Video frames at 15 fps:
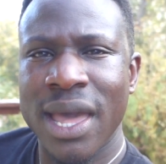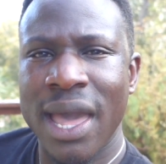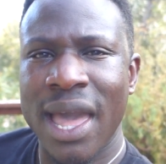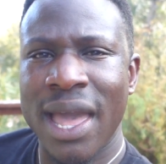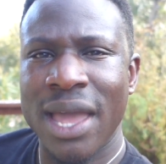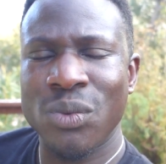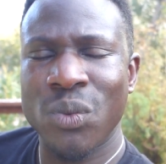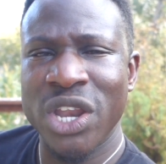
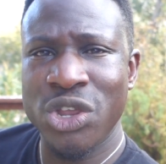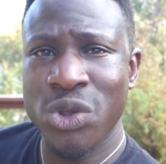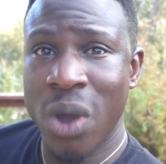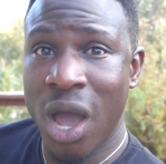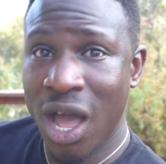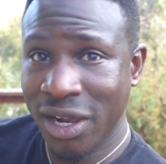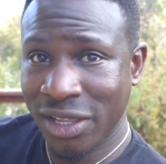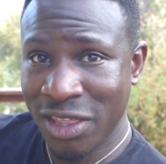And when you
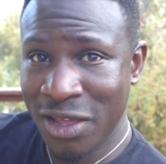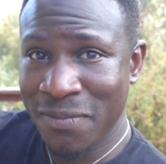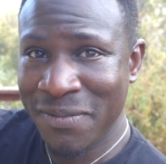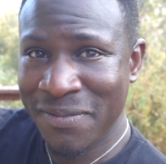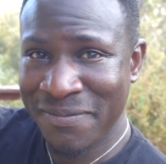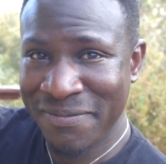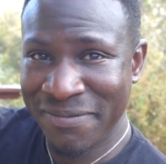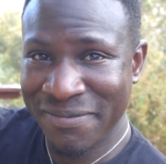hug them,
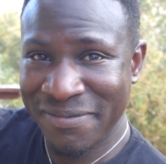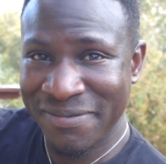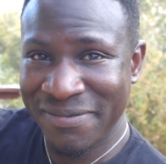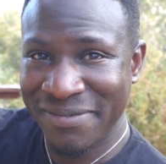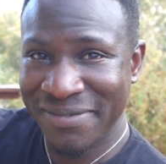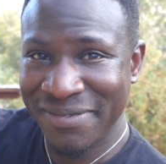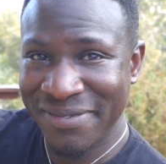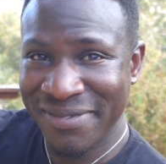
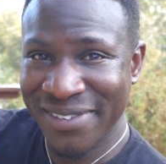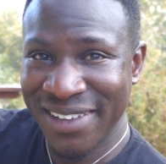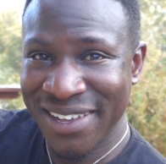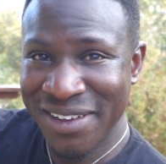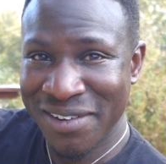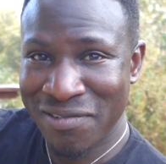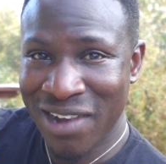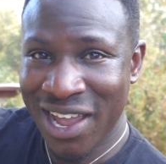
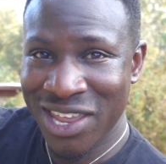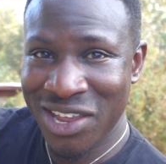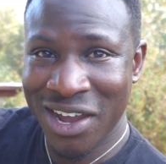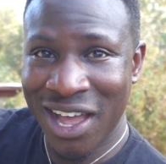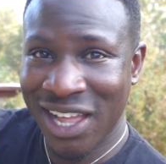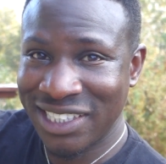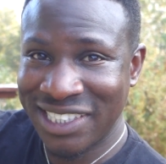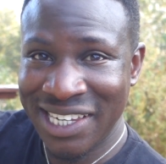right, you
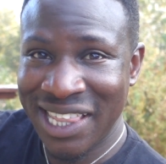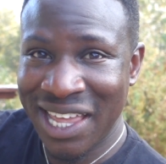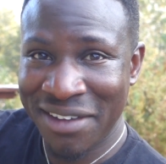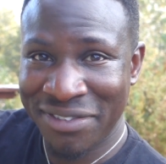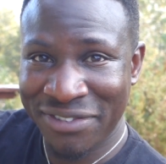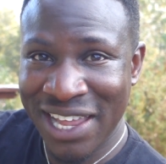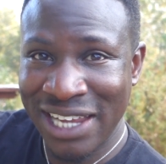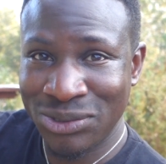can't see their
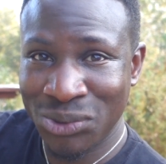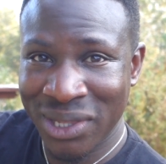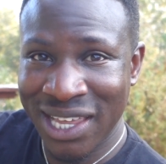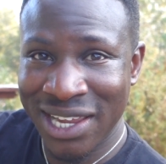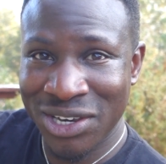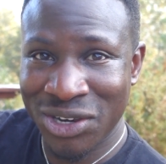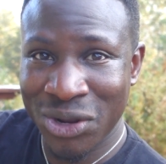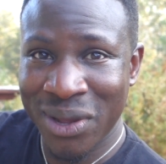face, what
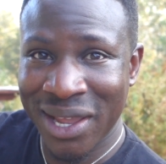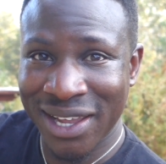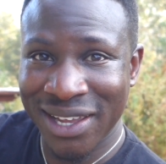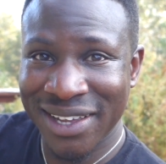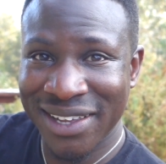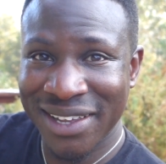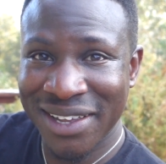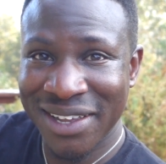they're doing
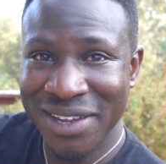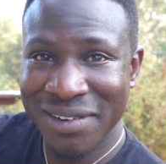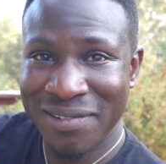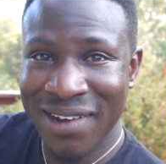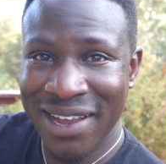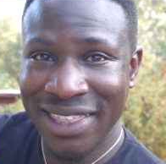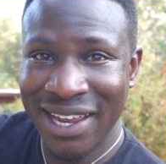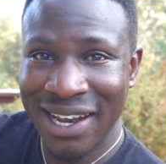
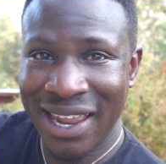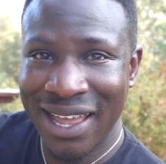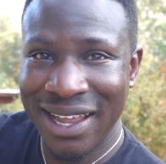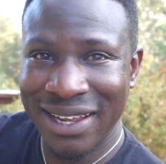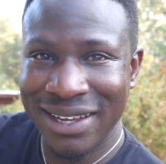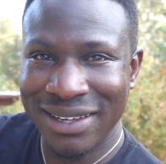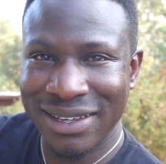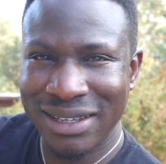right? They're
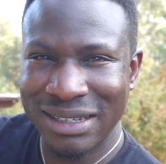like